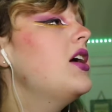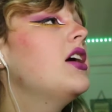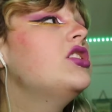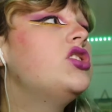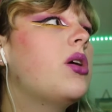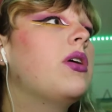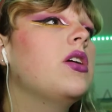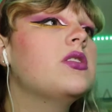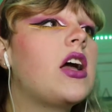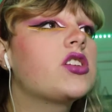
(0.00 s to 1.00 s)
is showing
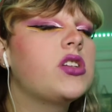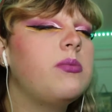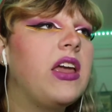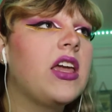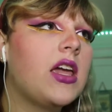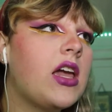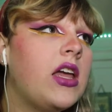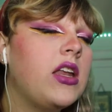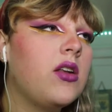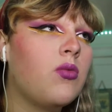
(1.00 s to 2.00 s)
who's actually making
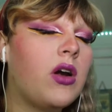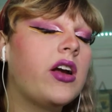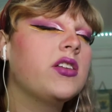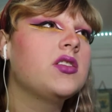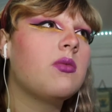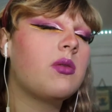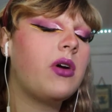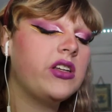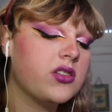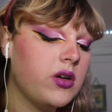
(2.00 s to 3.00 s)
it and where some of the
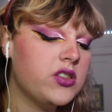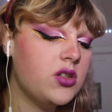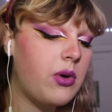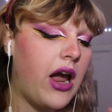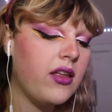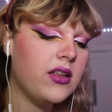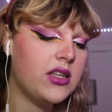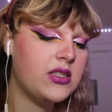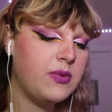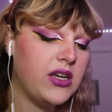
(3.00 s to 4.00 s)
money is going to but i like
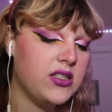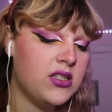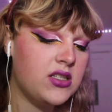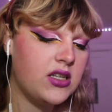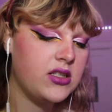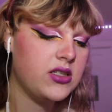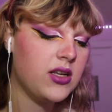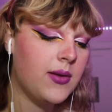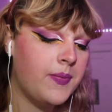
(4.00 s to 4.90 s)
this because this is